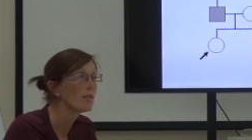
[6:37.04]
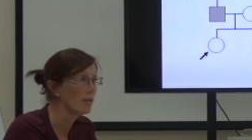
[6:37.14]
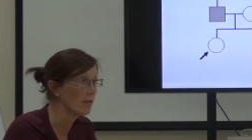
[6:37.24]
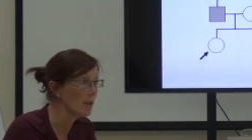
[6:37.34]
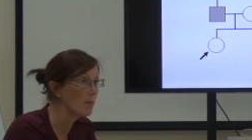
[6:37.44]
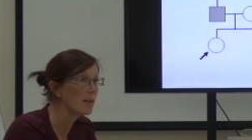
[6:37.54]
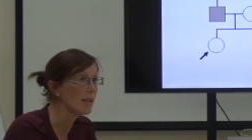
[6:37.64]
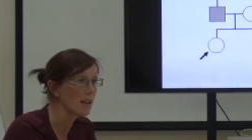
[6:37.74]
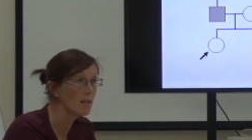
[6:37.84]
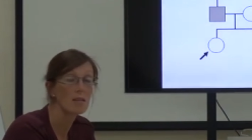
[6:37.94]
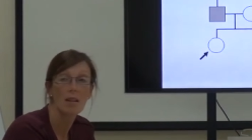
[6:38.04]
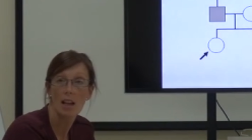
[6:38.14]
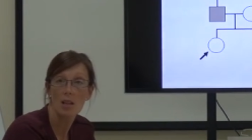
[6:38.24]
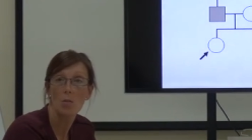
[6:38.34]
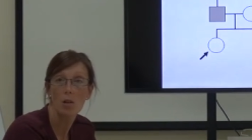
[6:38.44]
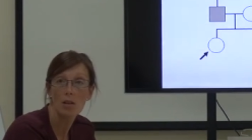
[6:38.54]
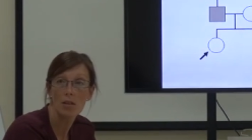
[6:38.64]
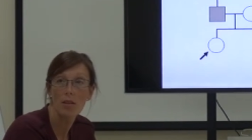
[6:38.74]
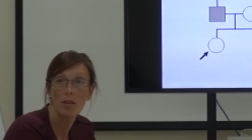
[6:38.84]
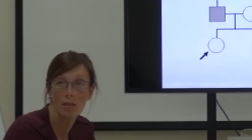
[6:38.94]
50%, as
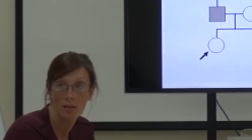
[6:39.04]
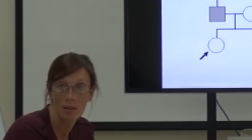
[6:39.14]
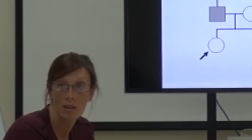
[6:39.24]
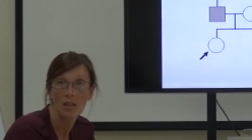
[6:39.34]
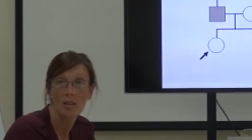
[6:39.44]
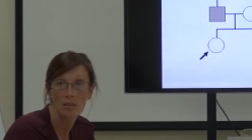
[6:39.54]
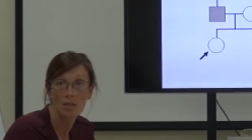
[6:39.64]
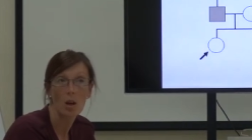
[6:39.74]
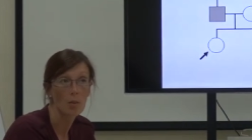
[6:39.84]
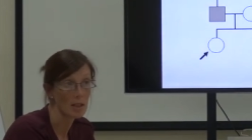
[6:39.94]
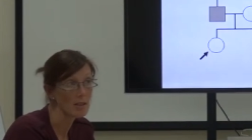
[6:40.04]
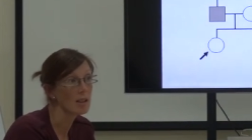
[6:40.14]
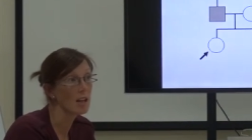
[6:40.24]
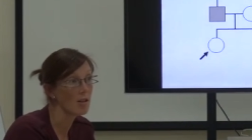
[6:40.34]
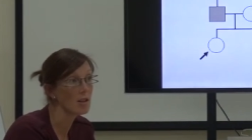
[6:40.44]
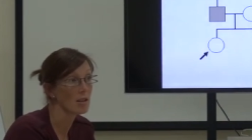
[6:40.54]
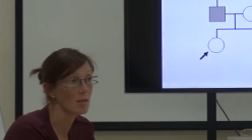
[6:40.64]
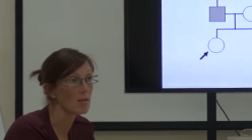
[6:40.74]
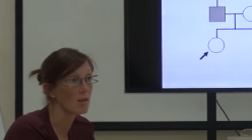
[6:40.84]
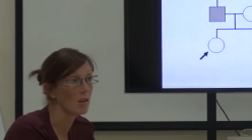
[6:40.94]
with? dominant
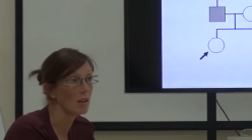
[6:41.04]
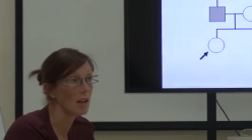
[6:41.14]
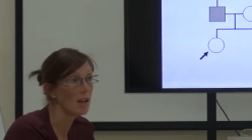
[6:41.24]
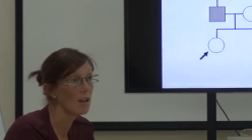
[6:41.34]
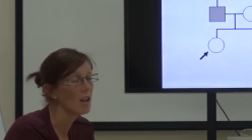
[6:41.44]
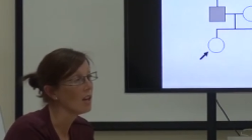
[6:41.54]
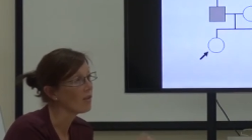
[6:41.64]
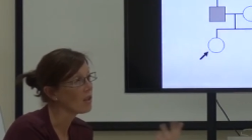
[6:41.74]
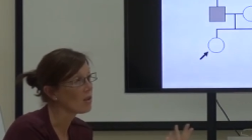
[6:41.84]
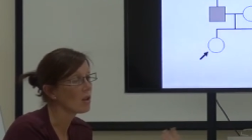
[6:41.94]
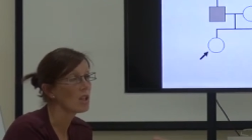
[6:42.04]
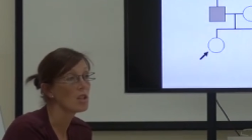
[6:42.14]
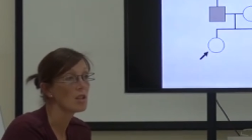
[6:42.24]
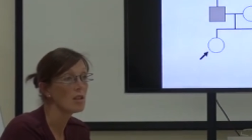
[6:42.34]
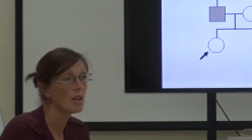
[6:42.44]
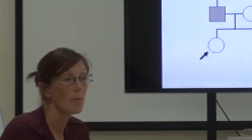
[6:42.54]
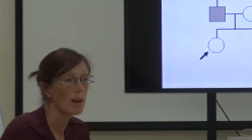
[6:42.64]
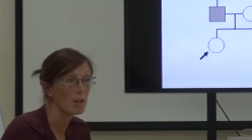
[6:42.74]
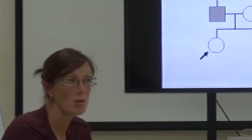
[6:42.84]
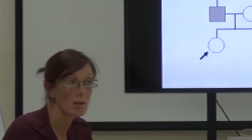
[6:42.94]
inheritance, okay? For this condition, the
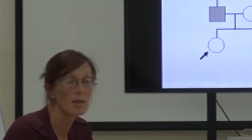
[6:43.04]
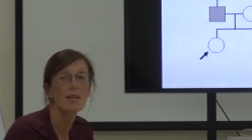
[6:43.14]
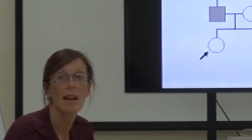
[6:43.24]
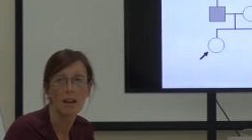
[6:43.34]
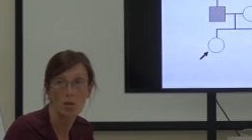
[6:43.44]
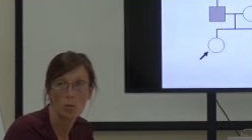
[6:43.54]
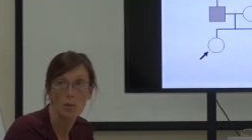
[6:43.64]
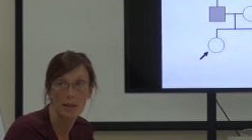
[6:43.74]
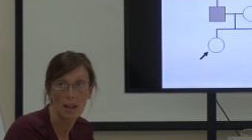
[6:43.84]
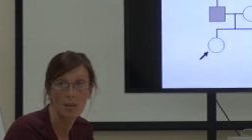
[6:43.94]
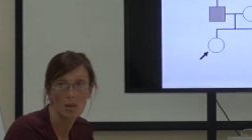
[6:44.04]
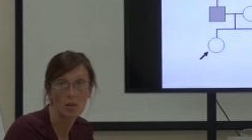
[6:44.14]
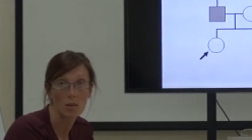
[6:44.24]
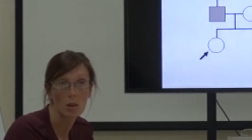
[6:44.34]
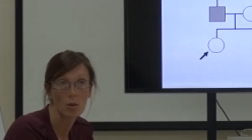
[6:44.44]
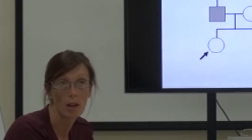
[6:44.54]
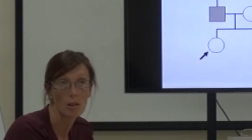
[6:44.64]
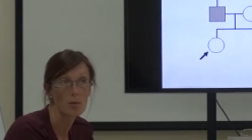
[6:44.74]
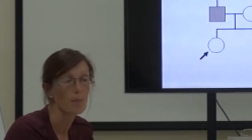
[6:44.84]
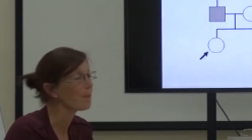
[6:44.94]
penetrance is 100%, all
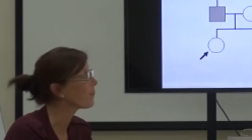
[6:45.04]
right?